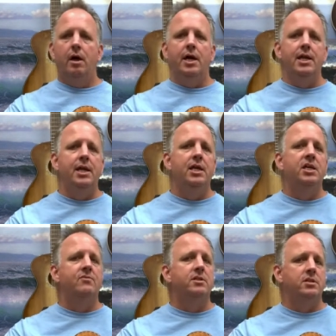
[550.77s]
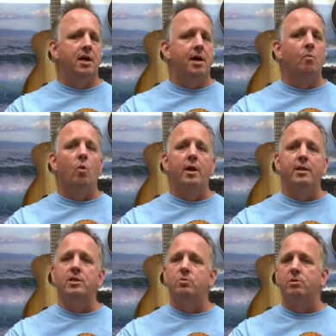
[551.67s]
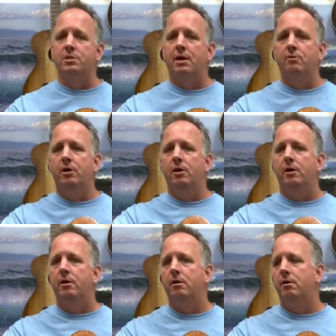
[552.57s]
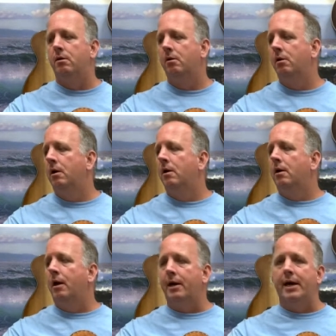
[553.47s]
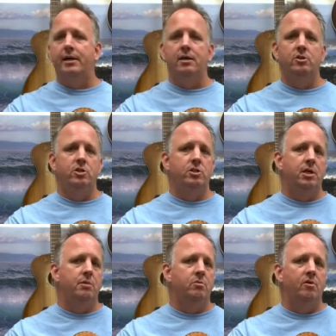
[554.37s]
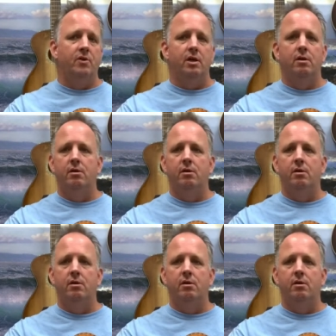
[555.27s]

At any given time, one of these will sound good. And I can just keep moving.